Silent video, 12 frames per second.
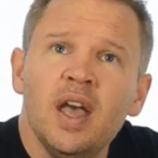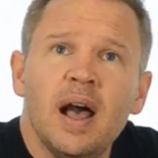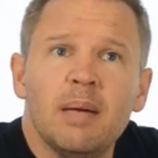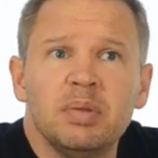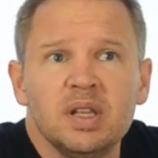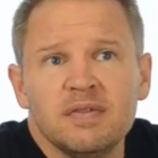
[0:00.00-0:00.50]

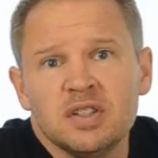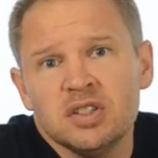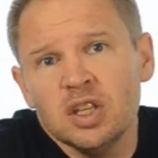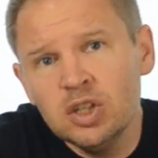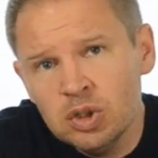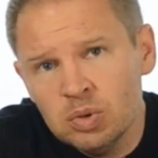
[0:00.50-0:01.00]
I believe it's
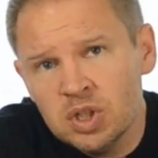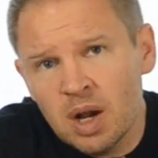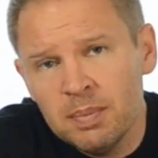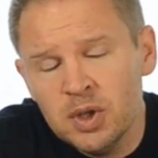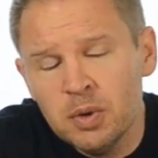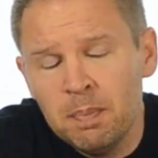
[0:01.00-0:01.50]
the
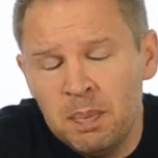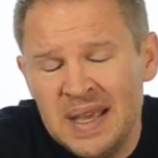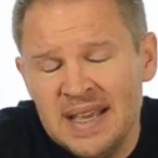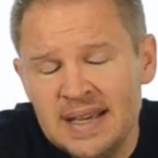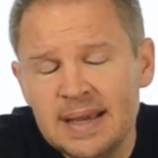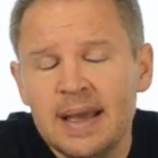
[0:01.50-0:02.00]

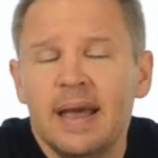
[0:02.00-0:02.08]
UWP.